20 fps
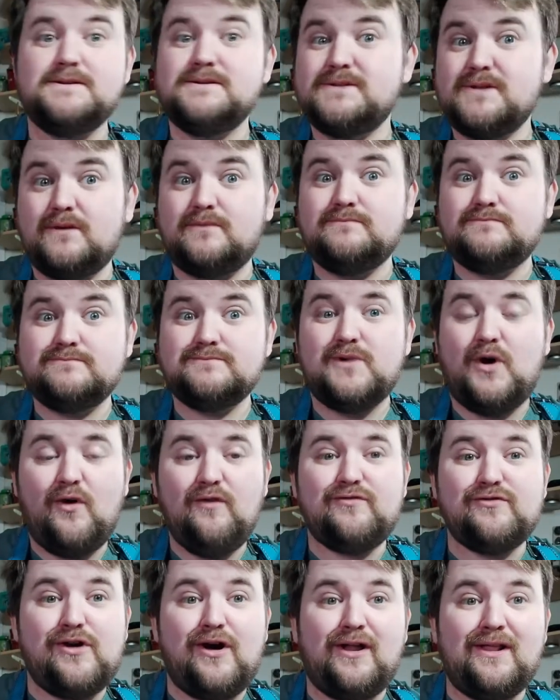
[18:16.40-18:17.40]
So
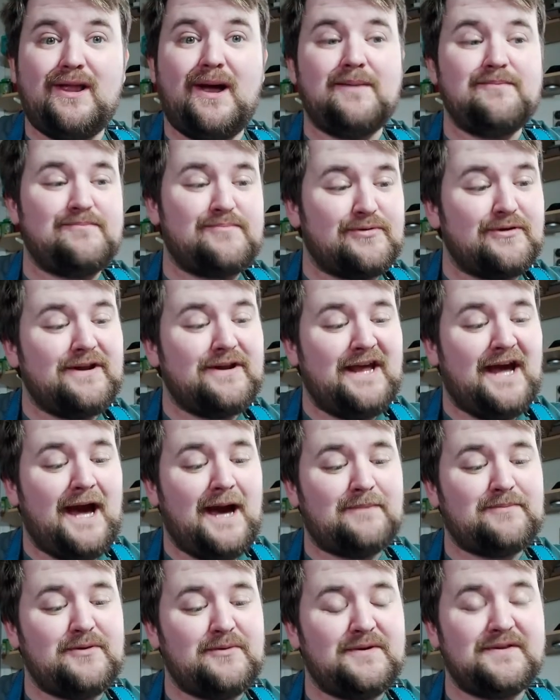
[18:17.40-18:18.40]
overall, I'm pretty
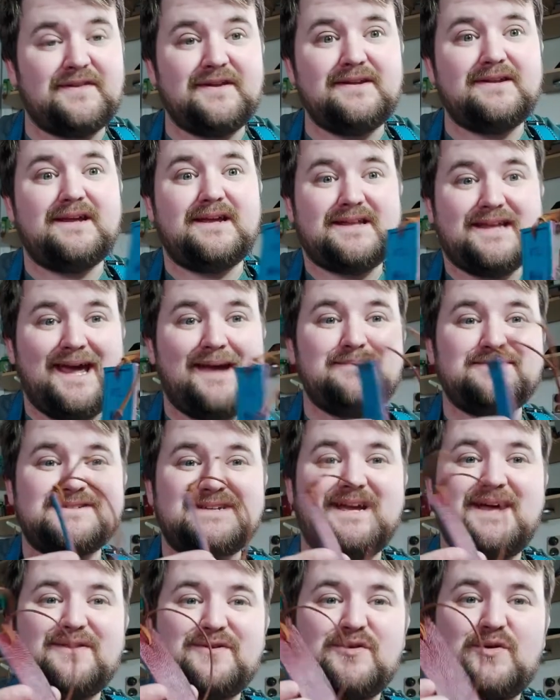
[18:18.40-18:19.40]
happy with it. It came
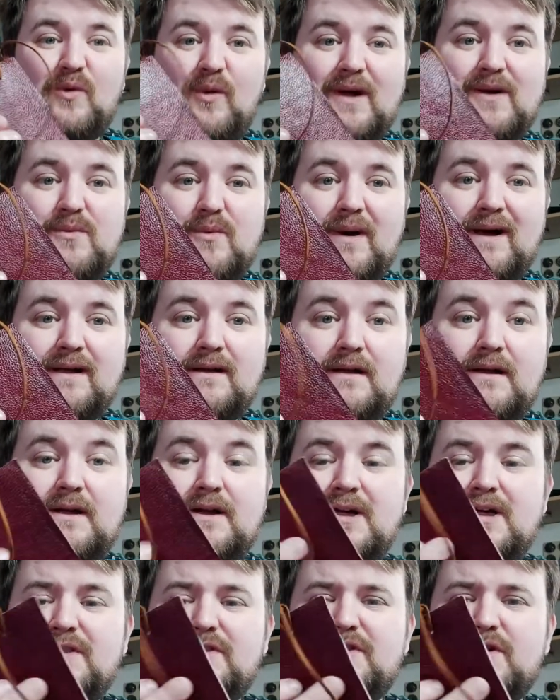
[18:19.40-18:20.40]
together quite well.
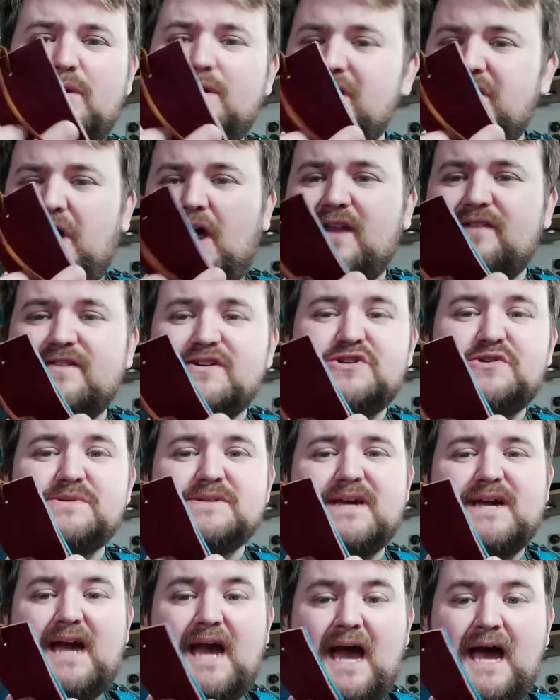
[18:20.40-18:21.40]
The only kind of
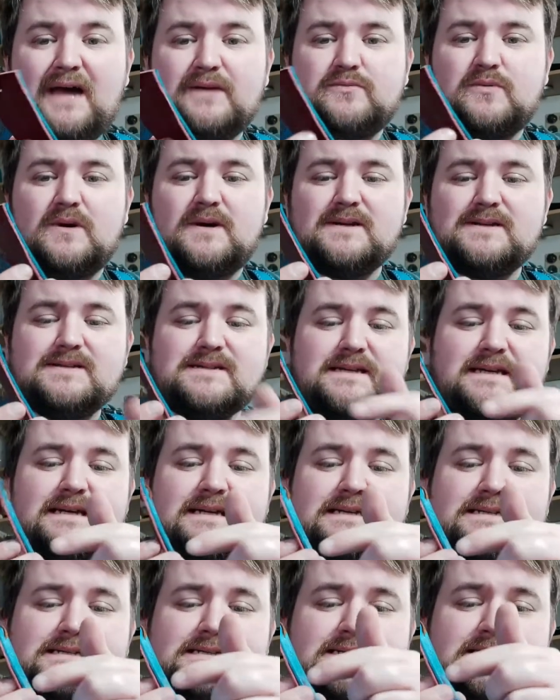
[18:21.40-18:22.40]
issues I had was,
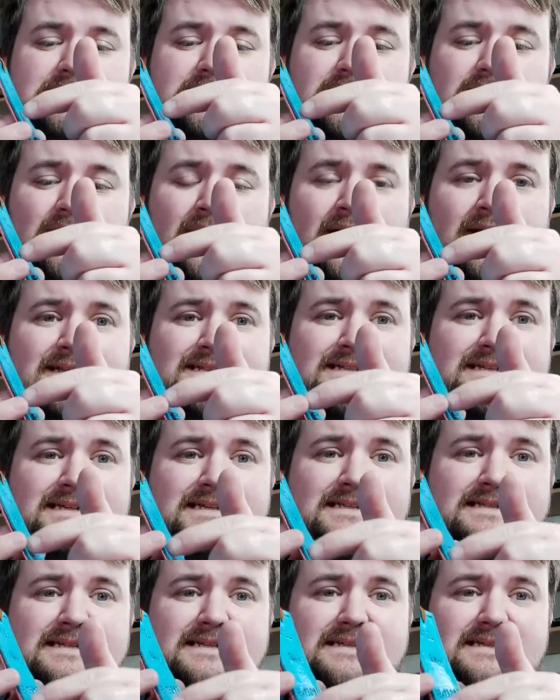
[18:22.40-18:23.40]
is when I
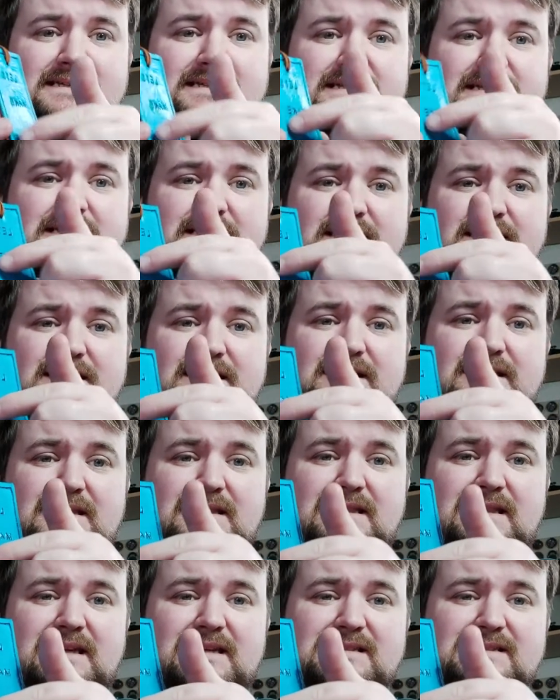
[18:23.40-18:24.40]
did
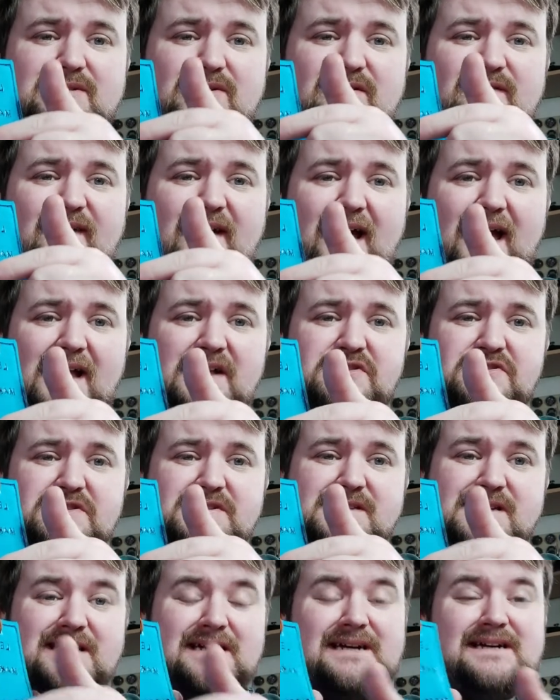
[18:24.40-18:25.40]
these sort of
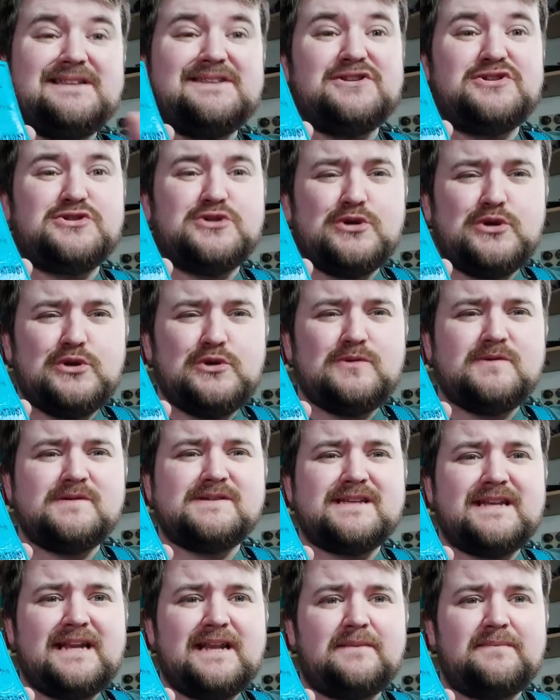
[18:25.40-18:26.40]
edges, the tool
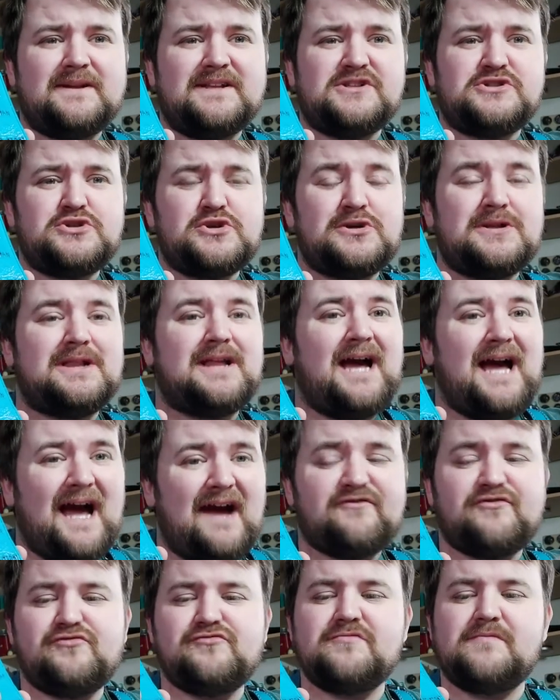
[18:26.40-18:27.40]
was a little bit dull. I
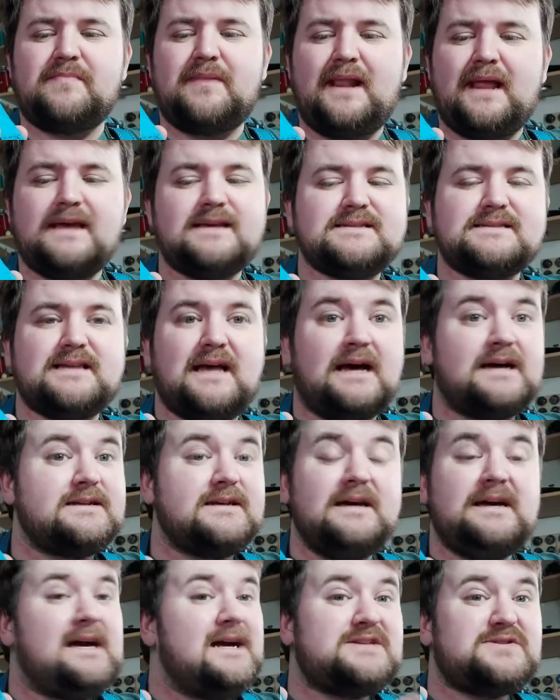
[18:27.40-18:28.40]
have to replace that.
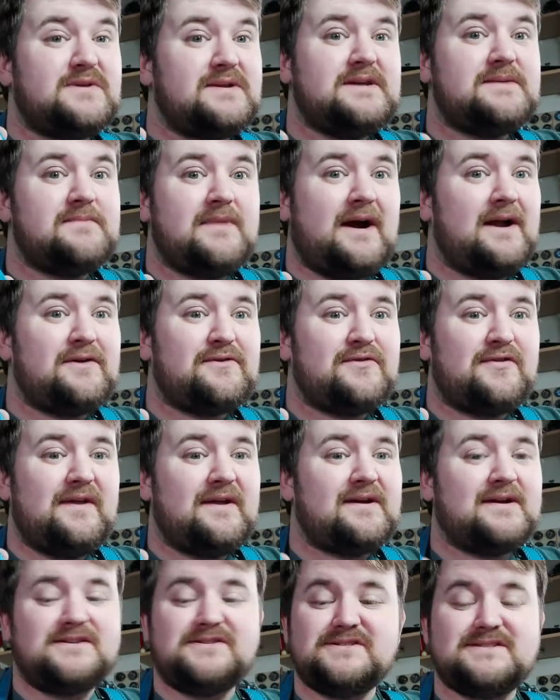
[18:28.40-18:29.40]
It's only a minor
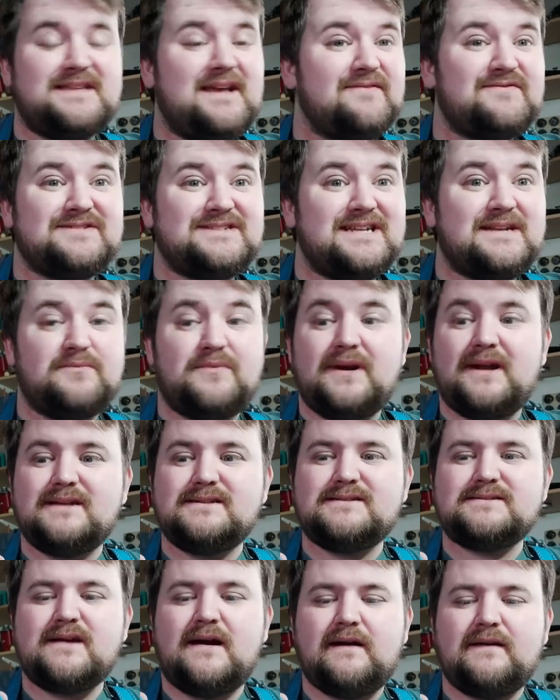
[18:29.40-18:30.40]
thing. I just never did it when I
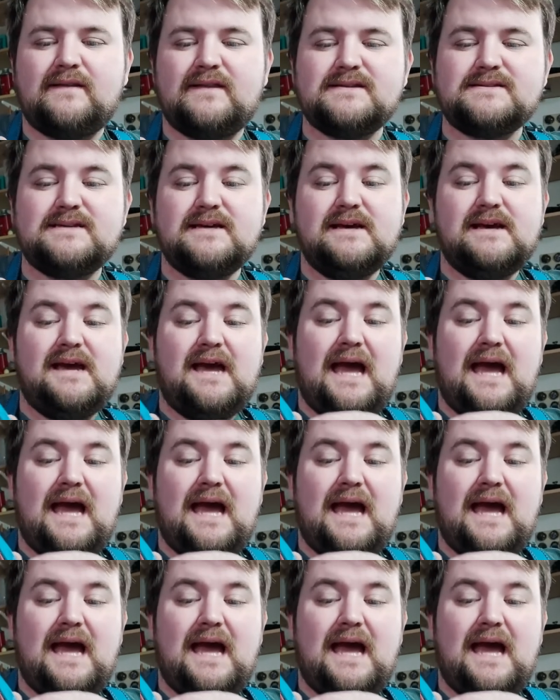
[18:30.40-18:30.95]
started this.